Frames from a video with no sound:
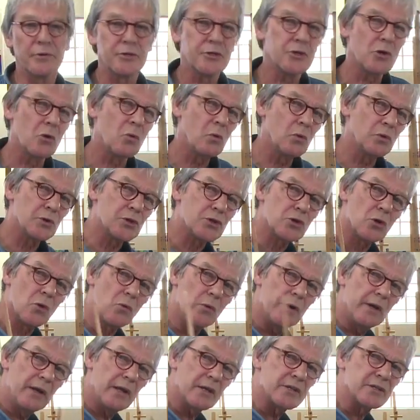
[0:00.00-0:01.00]
So also
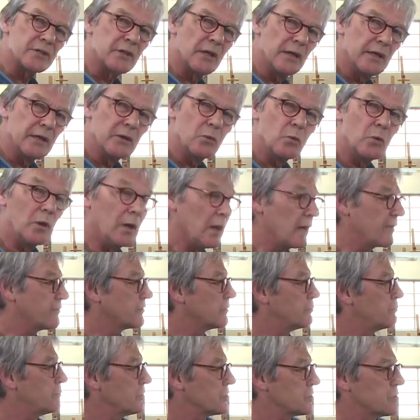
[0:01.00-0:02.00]
a next layer will have the
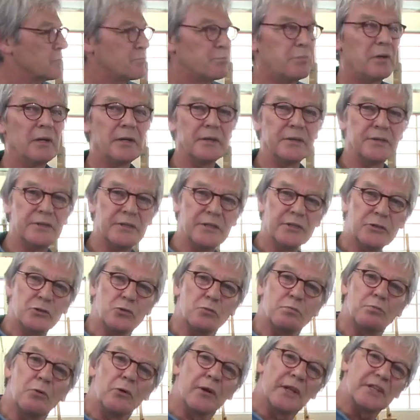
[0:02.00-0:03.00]
possibility to
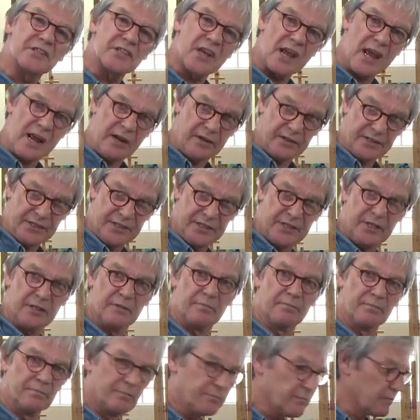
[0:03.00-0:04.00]
put its anchors in.
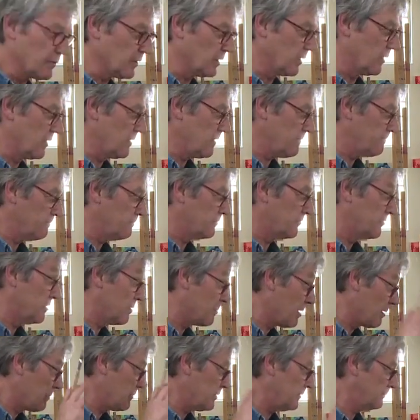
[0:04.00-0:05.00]
Yeah?
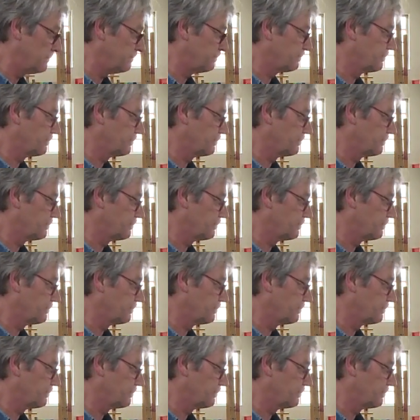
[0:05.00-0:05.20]
Remember?